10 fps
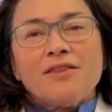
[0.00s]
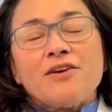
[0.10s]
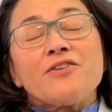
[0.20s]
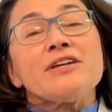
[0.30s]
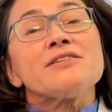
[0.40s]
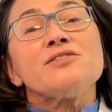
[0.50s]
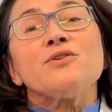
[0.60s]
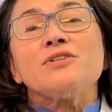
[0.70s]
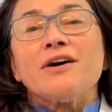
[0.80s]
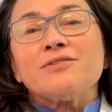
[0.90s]
There is
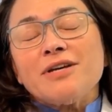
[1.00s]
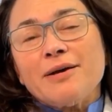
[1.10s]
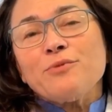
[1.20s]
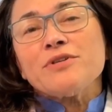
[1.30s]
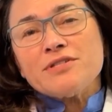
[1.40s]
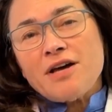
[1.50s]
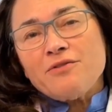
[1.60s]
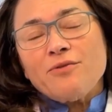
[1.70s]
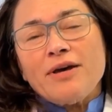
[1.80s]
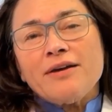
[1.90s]
no downtime with
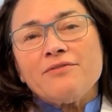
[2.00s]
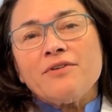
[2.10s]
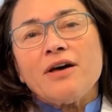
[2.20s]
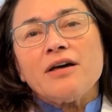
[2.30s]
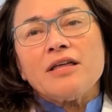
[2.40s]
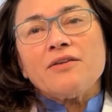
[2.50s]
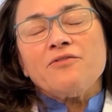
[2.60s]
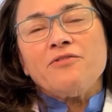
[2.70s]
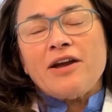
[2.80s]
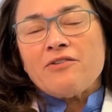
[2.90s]
Softwave.
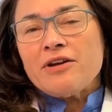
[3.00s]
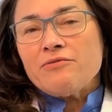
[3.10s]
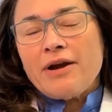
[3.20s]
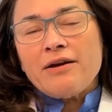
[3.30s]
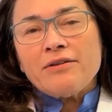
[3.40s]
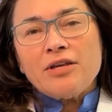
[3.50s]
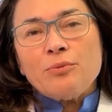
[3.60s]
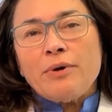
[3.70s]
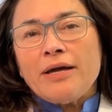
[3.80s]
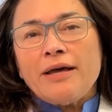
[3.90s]
Very rarely
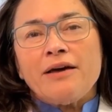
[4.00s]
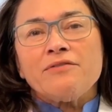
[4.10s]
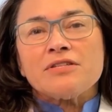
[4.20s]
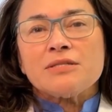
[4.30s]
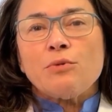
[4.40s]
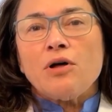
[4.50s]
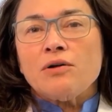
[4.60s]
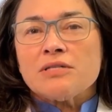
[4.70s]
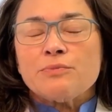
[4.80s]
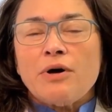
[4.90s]
you might have a
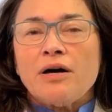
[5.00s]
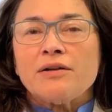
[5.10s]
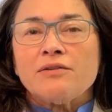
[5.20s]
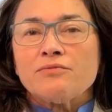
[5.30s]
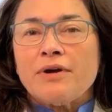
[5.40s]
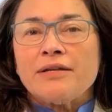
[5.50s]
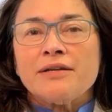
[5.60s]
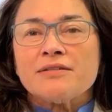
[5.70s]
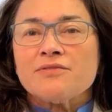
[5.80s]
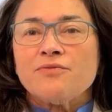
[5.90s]
small spot of
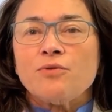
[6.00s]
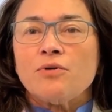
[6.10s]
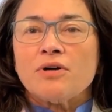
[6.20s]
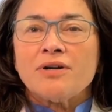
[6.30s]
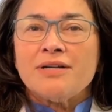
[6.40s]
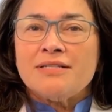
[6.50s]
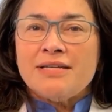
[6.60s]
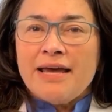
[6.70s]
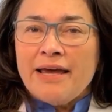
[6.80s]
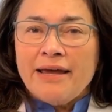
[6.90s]
redness for a
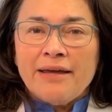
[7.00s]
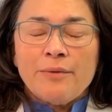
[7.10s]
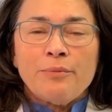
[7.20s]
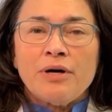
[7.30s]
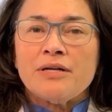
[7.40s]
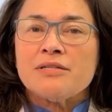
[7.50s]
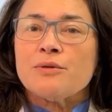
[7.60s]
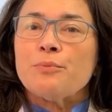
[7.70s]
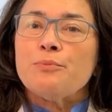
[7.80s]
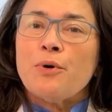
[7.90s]
day, but
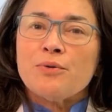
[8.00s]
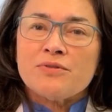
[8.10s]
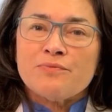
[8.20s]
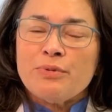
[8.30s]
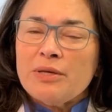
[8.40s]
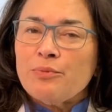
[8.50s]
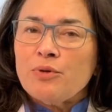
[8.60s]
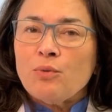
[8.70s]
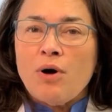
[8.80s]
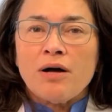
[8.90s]
most
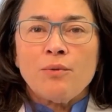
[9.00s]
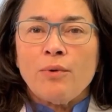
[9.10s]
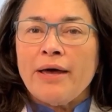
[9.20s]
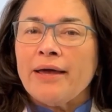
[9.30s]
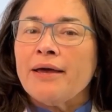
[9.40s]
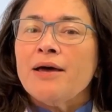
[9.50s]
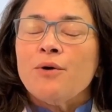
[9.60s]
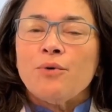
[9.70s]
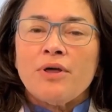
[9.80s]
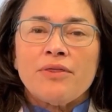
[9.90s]
people walk away
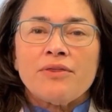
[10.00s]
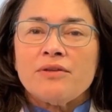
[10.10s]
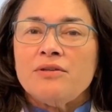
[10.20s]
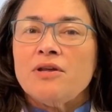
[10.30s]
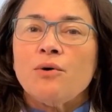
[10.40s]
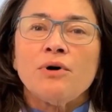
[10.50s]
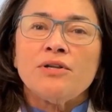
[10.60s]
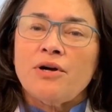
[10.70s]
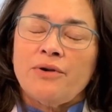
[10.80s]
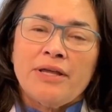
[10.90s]
with no
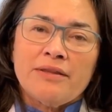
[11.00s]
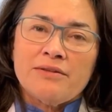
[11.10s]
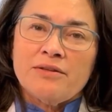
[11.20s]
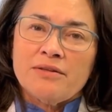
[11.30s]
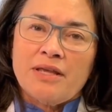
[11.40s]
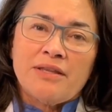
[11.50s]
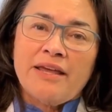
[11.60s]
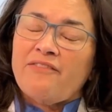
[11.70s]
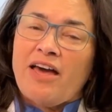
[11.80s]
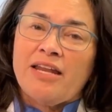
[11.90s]
one noting that
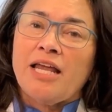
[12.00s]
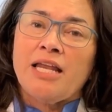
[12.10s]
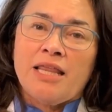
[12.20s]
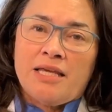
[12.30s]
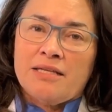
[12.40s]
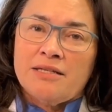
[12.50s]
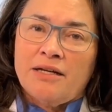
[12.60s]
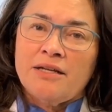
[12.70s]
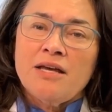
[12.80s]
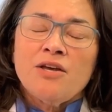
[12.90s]
they've had anything
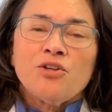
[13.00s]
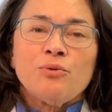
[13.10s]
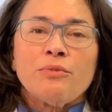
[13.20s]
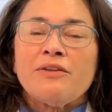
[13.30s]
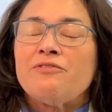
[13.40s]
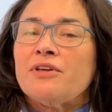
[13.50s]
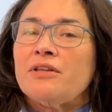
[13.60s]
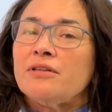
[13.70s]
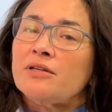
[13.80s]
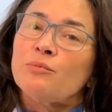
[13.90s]
done. You might
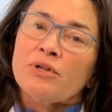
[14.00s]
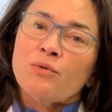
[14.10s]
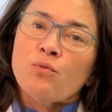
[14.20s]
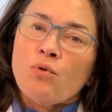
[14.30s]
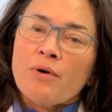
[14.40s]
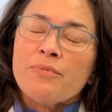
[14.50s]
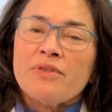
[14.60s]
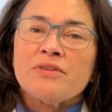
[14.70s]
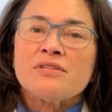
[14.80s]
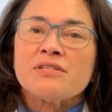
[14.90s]
feel a little bit of
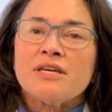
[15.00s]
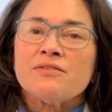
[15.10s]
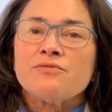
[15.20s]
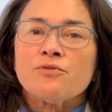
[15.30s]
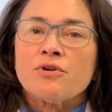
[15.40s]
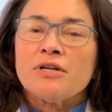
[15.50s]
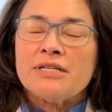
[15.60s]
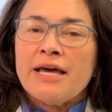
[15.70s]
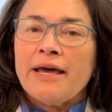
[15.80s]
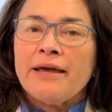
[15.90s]
warmth in the skin for a
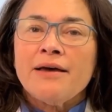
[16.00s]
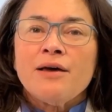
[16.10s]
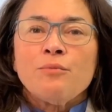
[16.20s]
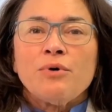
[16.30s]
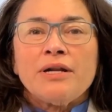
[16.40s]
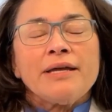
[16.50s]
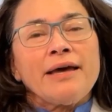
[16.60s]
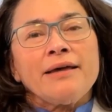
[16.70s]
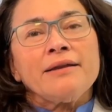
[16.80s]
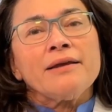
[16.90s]
day, but
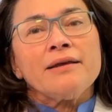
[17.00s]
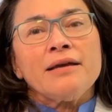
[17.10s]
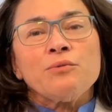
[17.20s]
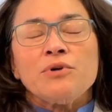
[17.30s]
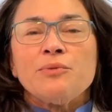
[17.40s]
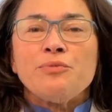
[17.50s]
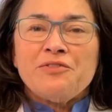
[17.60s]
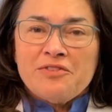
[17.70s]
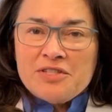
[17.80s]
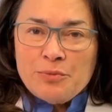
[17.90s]
again, it wouldn't
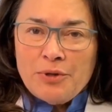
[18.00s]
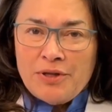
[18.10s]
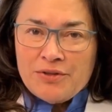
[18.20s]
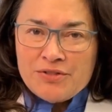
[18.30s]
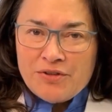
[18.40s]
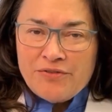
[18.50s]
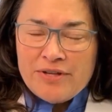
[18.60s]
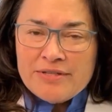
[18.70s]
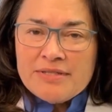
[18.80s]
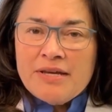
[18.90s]
be visible on the
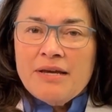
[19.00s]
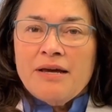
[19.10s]
surface.